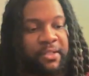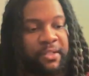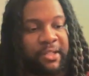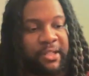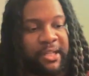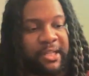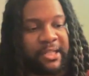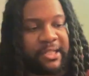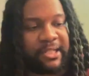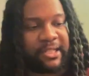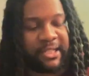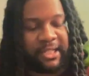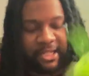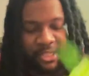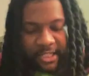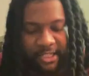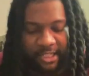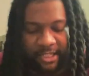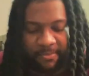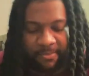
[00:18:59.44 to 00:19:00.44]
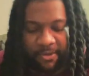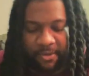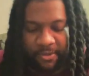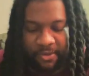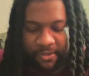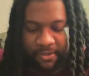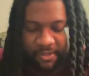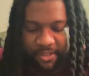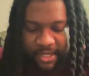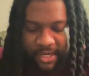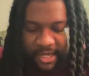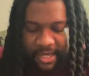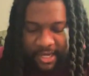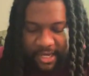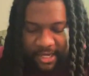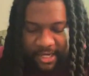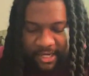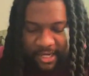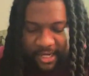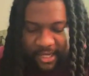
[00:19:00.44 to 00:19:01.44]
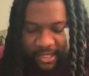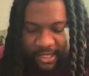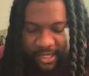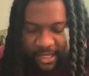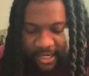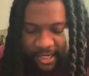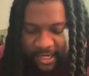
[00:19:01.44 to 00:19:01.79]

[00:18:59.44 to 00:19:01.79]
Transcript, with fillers: So let's see, this is a Pothos Neon, not